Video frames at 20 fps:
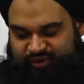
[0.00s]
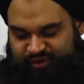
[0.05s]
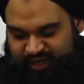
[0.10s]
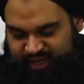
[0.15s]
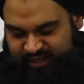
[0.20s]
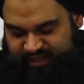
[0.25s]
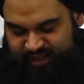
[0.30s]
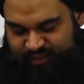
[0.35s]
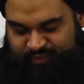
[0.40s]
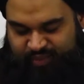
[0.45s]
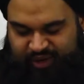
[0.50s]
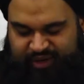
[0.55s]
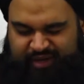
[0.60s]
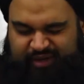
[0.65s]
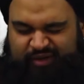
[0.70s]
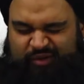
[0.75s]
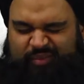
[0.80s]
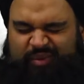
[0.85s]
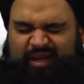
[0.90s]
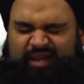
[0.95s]
you guys can
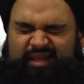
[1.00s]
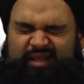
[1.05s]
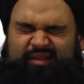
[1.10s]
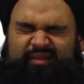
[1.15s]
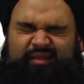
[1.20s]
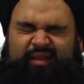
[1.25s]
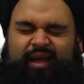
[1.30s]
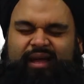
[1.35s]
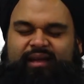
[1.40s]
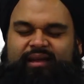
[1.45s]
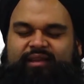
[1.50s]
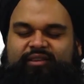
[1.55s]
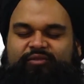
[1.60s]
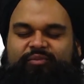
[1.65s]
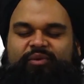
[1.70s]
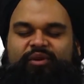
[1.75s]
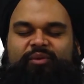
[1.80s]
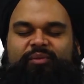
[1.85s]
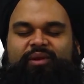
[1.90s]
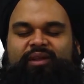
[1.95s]
participate in this thought
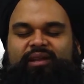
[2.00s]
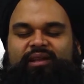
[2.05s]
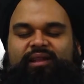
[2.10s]
experiment